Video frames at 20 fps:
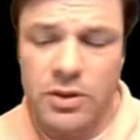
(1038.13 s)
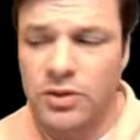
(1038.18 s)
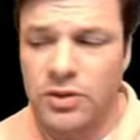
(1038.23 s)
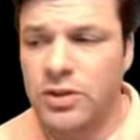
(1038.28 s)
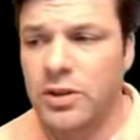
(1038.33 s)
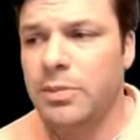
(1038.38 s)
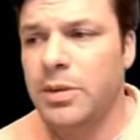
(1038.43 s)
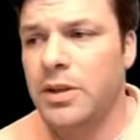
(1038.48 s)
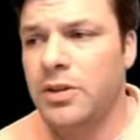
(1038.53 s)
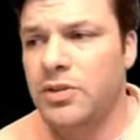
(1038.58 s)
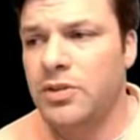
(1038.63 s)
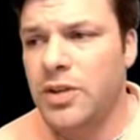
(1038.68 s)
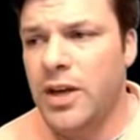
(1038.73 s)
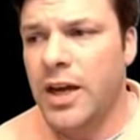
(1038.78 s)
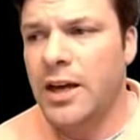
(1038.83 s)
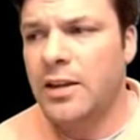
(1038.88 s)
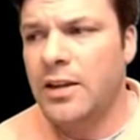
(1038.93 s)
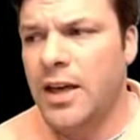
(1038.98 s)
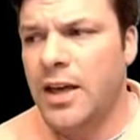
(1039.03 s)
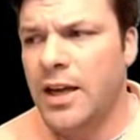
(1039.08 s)
I'm just simply
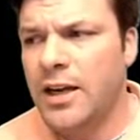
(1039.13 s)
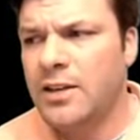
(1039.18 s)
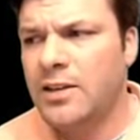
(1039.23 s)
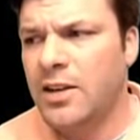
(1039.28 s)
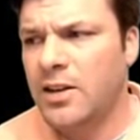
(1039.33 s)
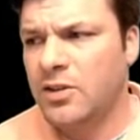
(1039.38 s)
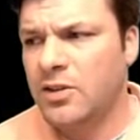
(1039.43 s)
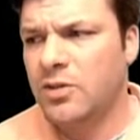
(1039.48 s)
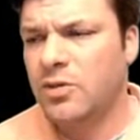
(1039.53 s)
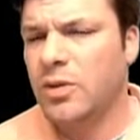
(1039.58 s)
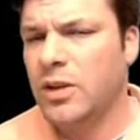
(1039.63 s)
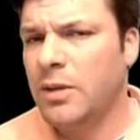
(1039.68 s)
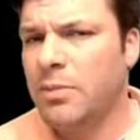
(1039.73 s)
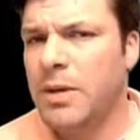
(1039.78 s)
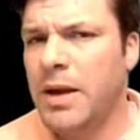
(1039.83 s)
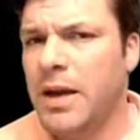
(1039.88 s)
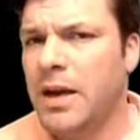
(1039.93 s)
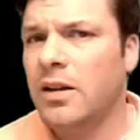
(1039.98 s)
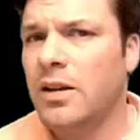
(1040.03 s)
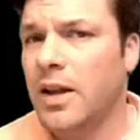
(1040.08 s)
saying that it doesn't
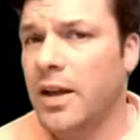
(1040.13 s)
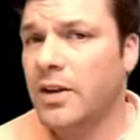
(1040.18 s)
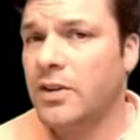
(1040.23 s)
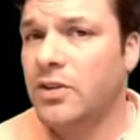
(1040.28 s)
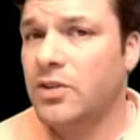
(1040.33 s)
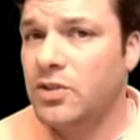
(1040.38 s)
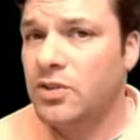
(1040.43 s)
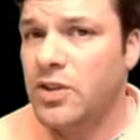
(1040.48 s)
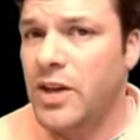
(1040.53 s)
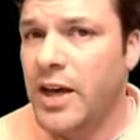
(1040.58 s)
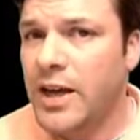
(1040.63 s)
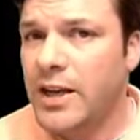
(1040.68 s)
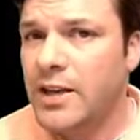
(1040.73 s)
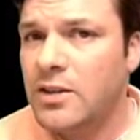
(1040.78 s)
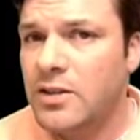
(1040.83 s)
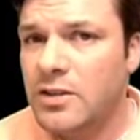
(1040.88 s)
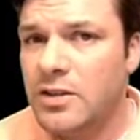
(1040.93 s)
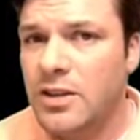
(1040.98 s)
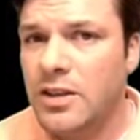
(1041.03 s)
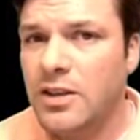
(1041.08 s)
really make a lot of
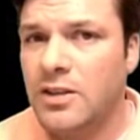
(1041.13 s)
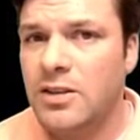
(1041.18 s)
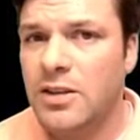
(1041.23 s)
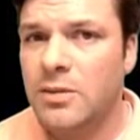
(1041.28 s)
sense.